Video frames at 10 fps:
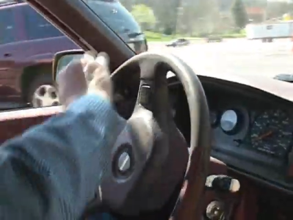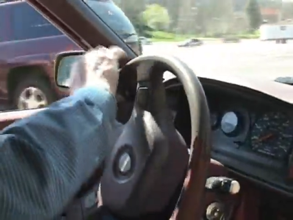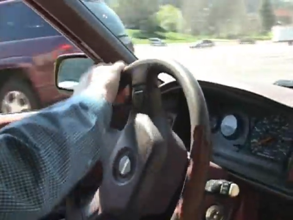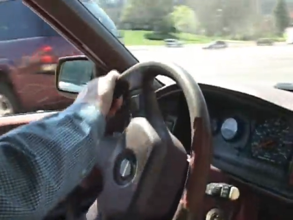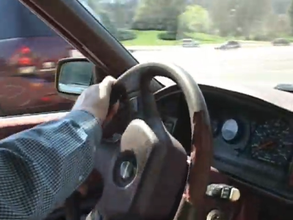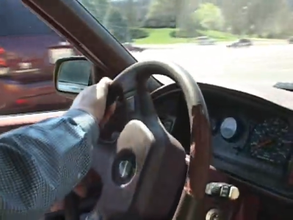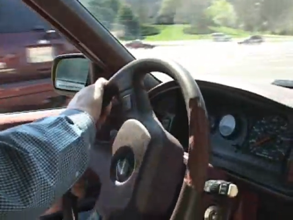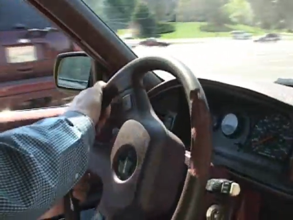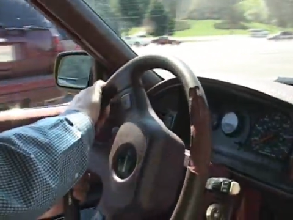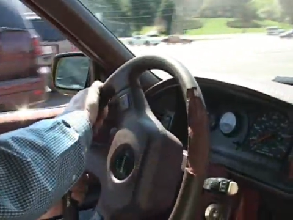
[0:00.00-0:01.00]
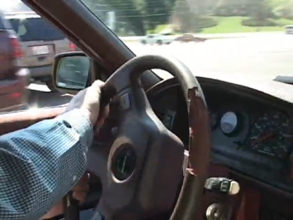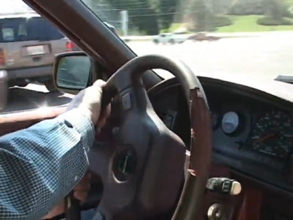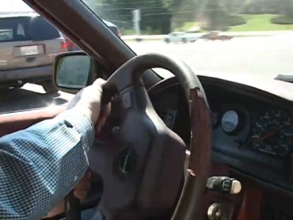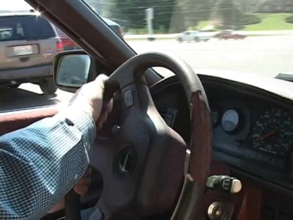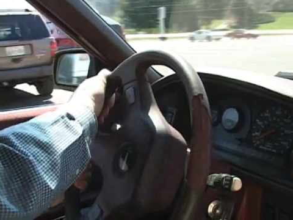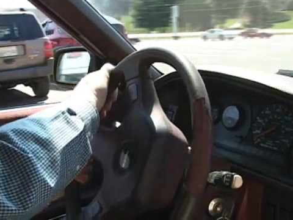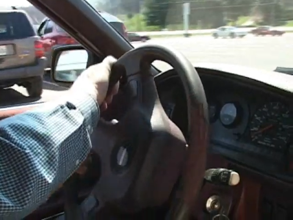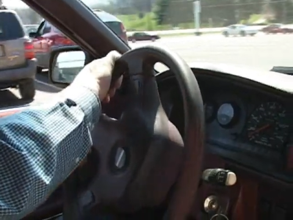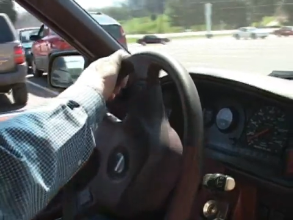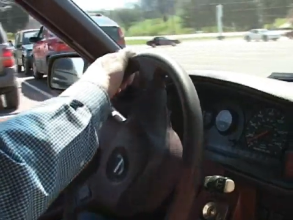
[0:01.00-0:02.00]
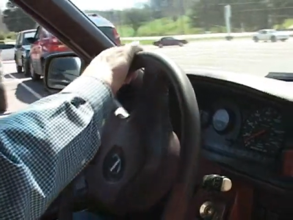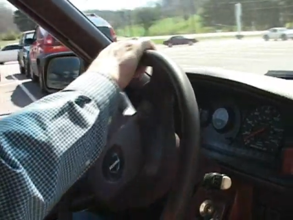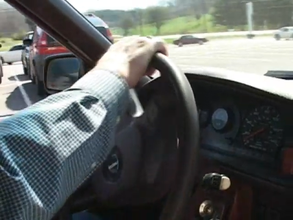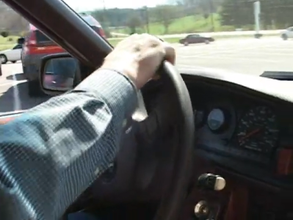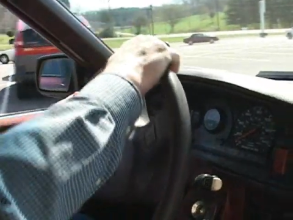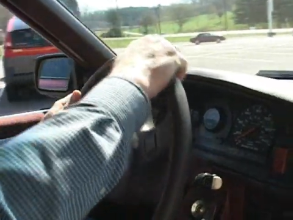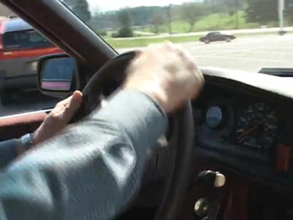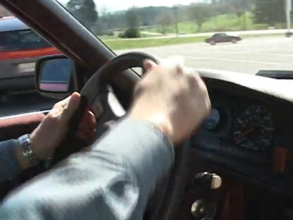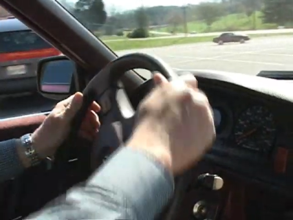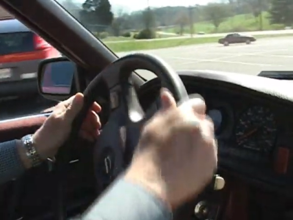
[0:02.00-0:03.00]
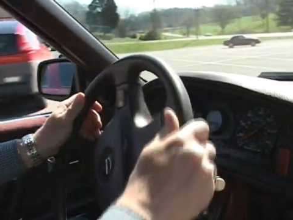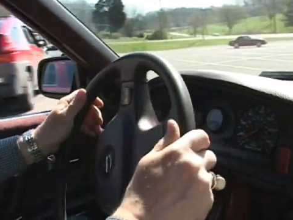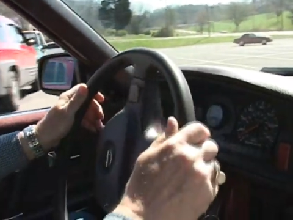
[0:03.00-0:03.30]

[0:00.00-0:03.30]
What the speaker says: No face is visible, so there are no lips to read.